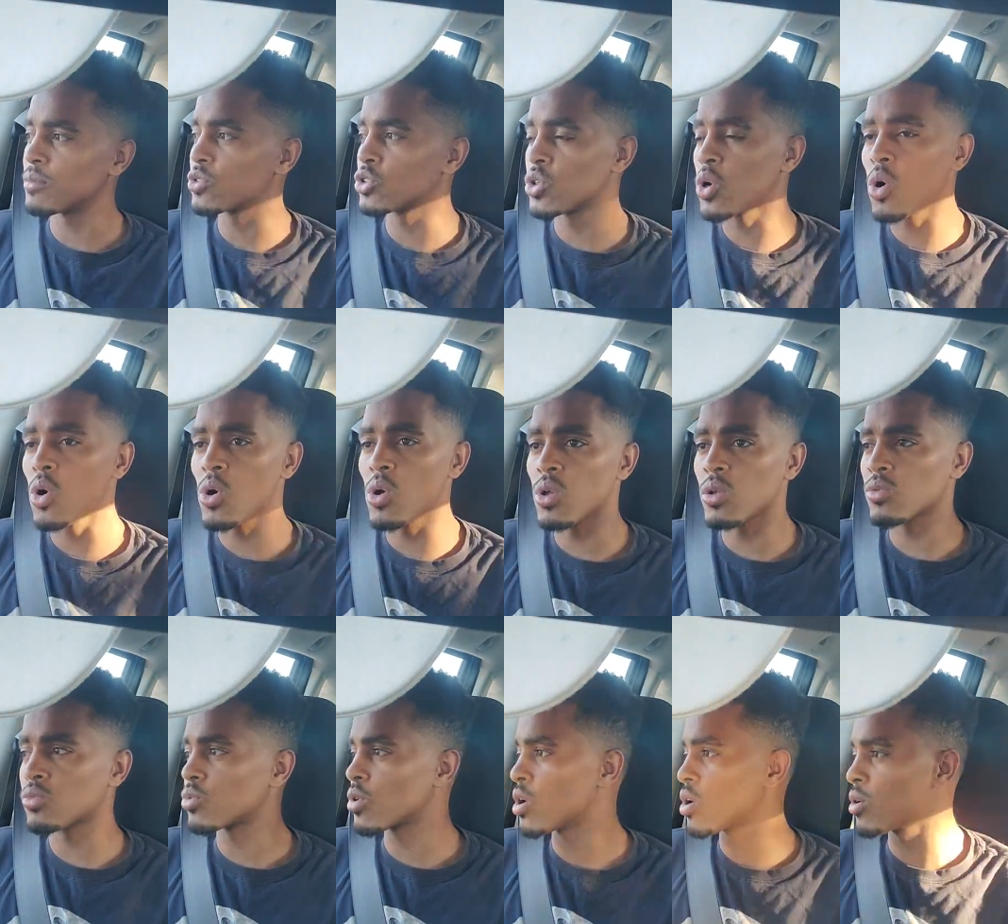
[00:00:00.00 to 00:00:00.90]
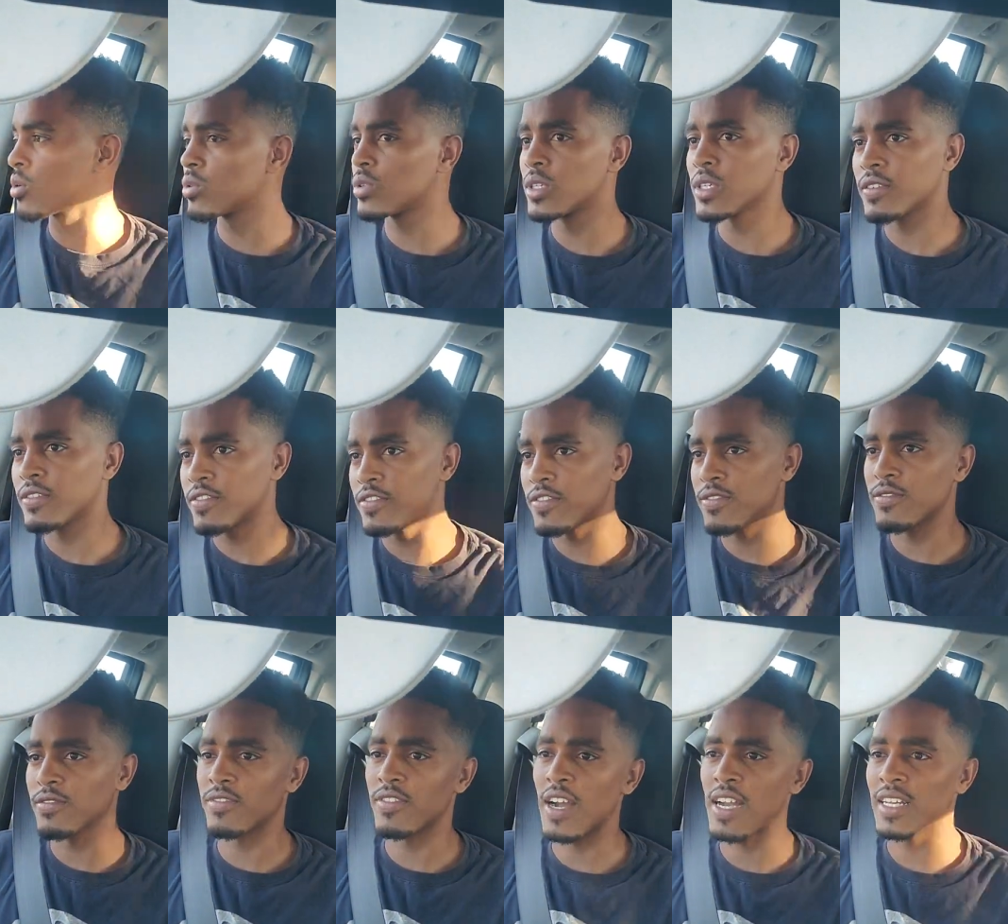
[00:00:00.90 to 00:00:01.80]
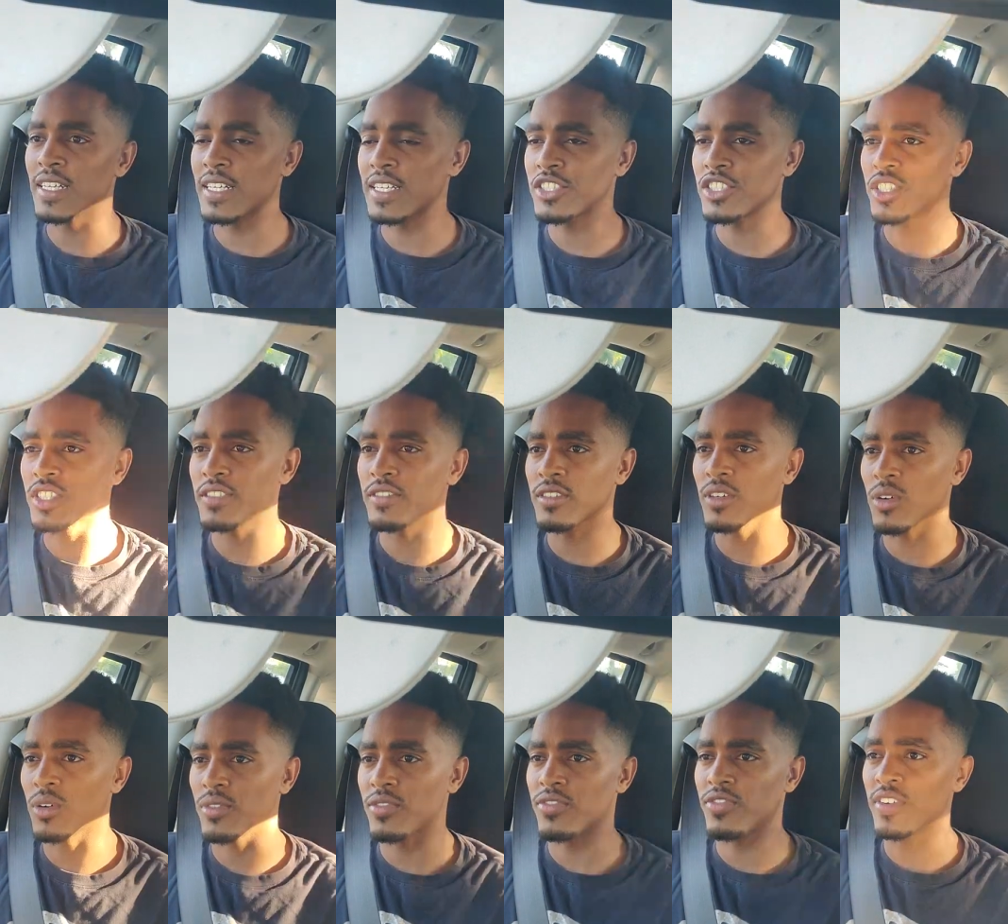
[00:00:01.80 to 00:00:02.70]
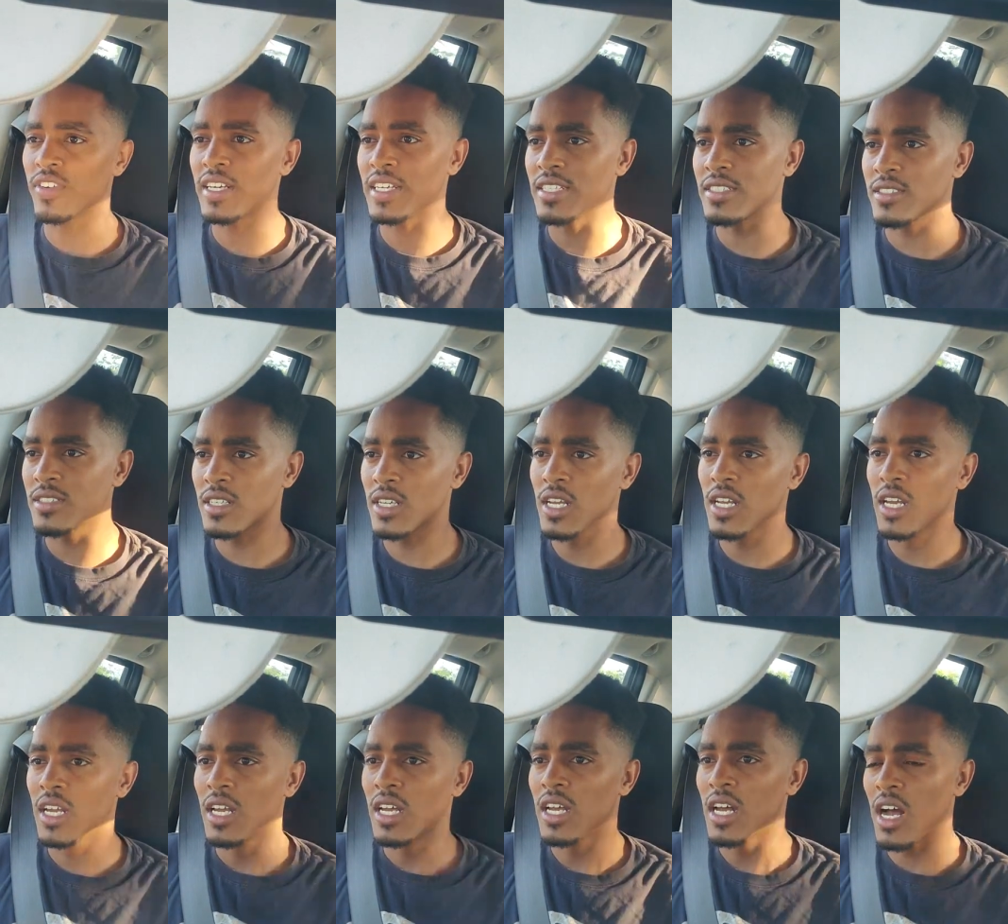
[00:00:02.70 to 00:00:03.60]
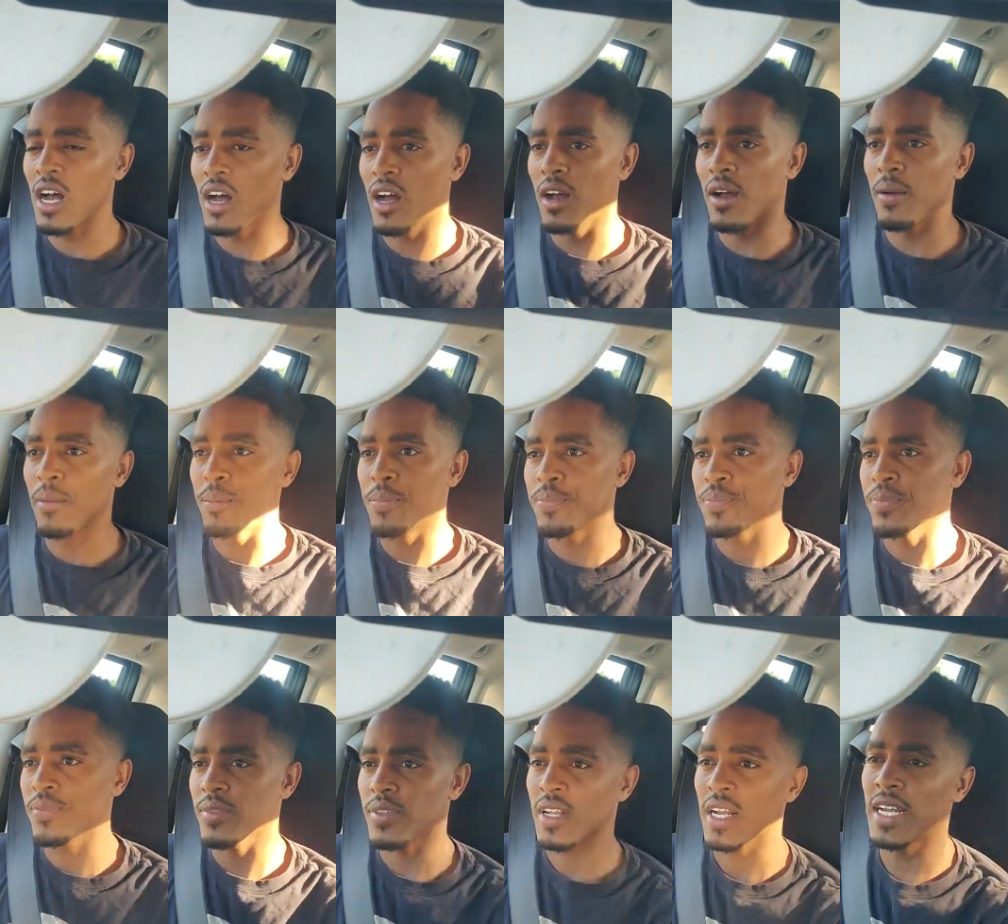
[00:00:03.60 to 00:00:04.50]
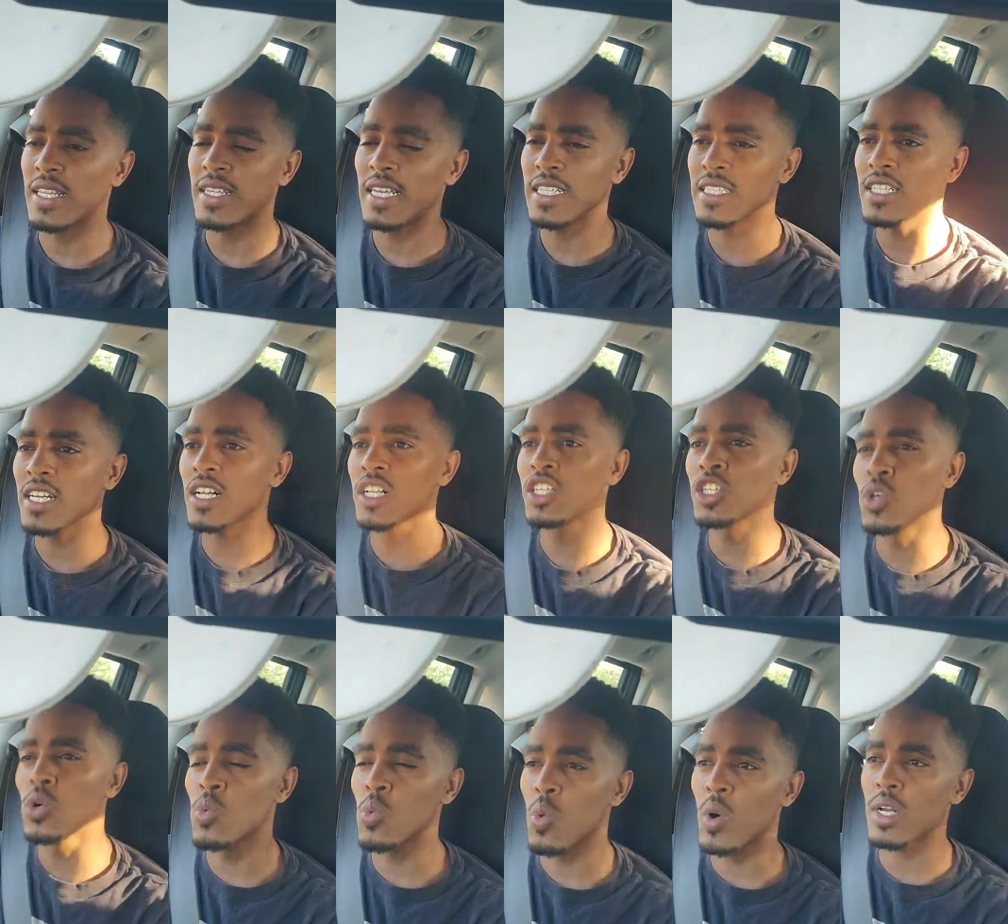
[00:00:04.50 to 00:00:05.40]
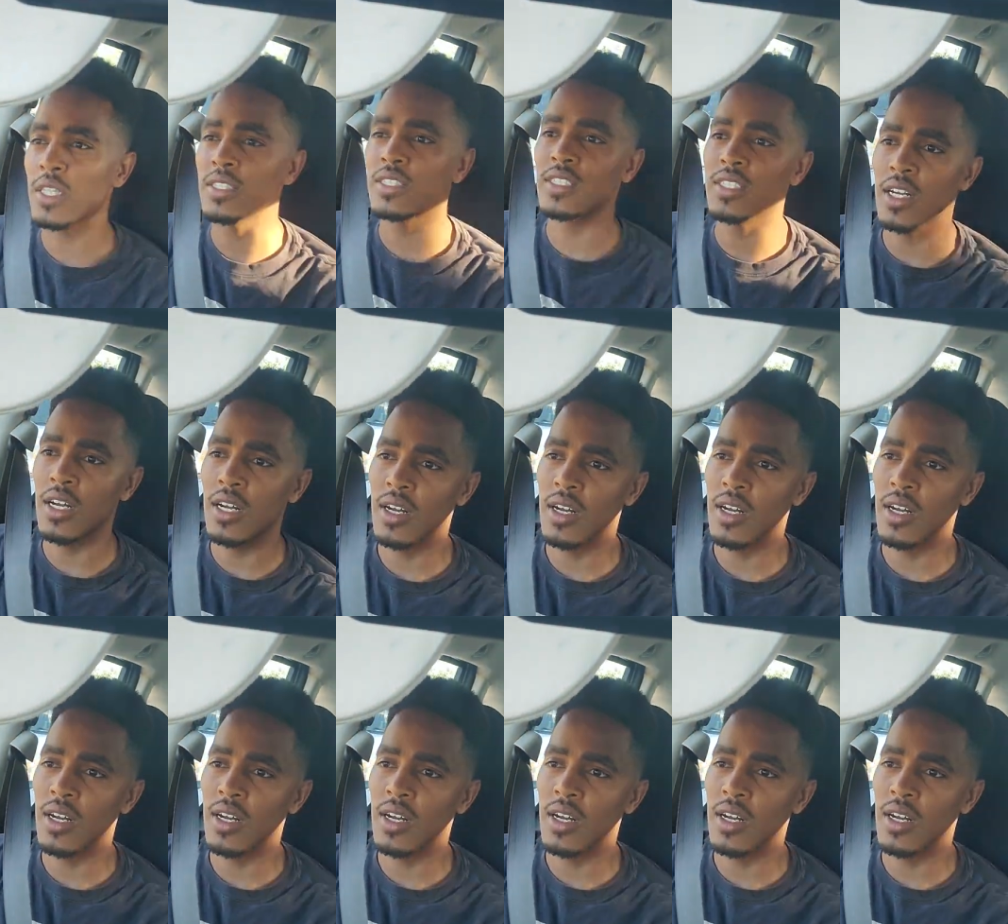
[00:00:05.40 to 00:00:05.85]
toll road violation or fees, and they tell you once